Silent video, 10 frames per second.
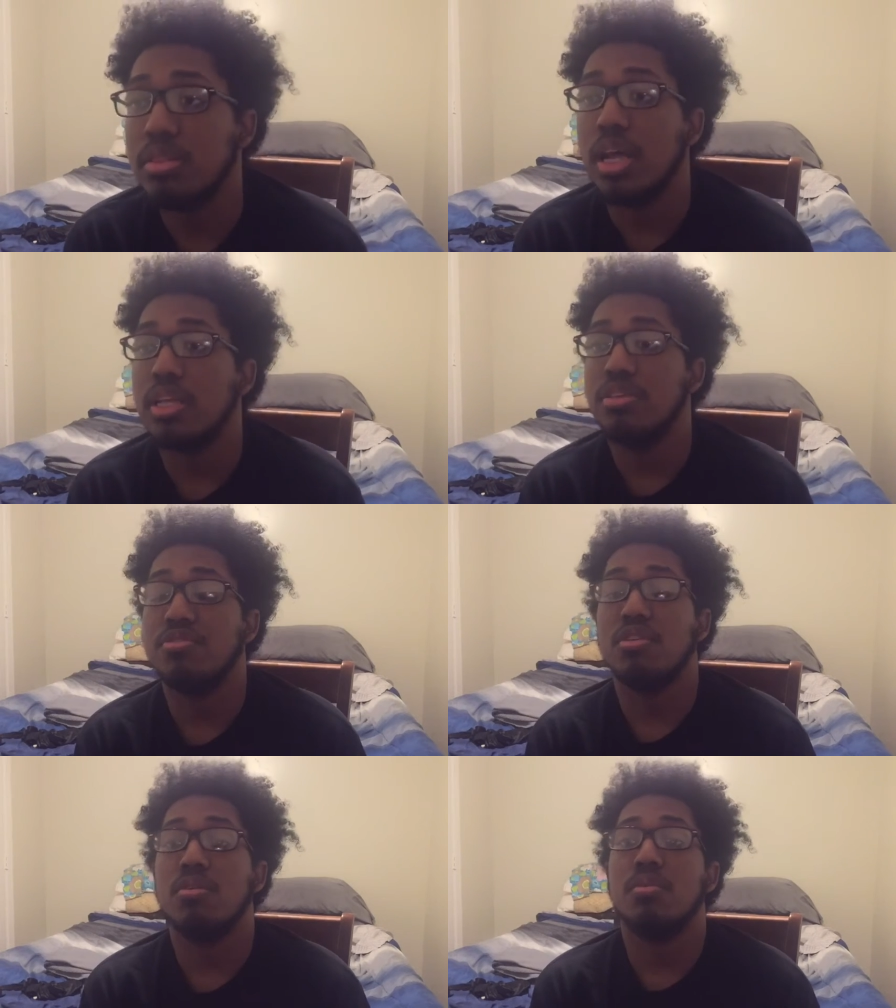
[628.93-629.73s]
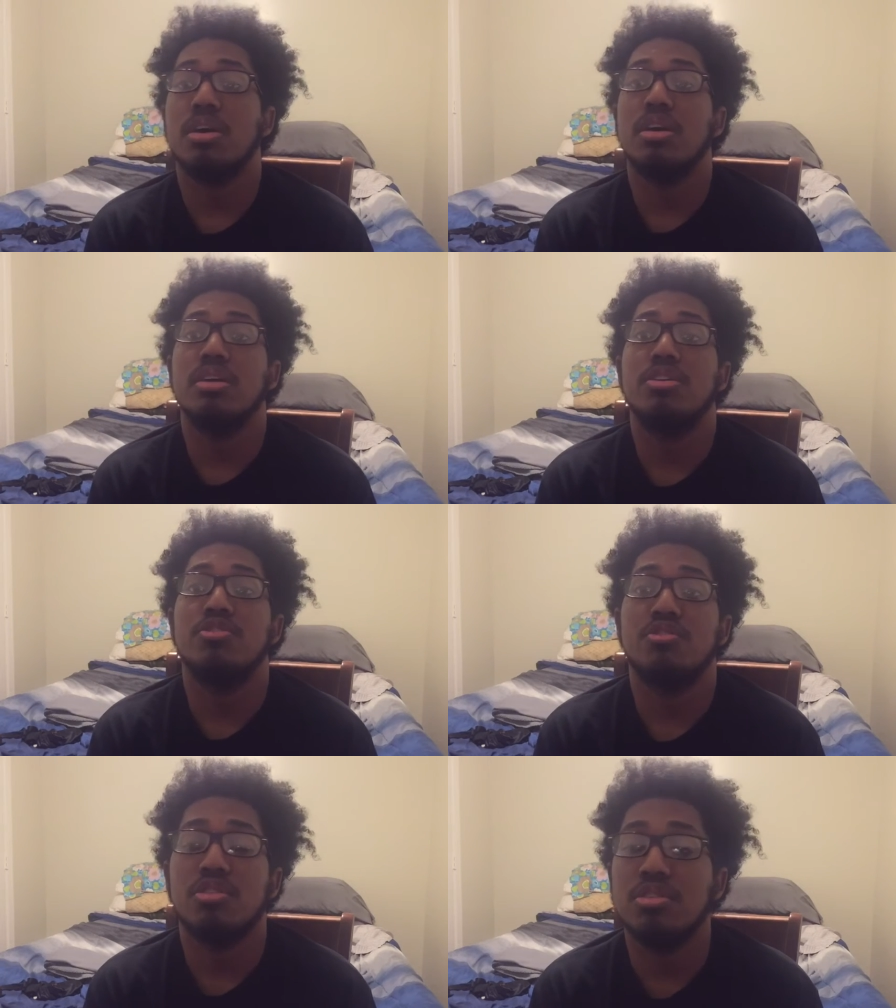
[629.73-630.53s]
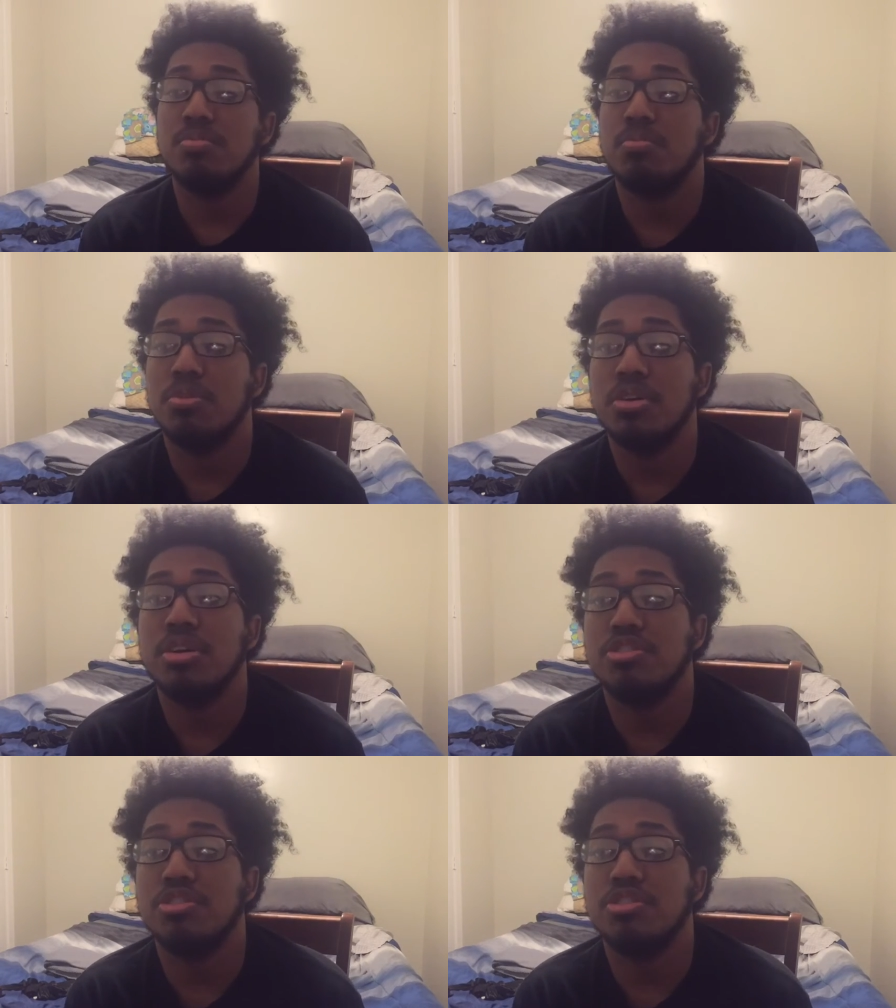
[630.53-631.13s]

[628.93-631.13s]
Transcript: Like this song right here, it's, it, bro.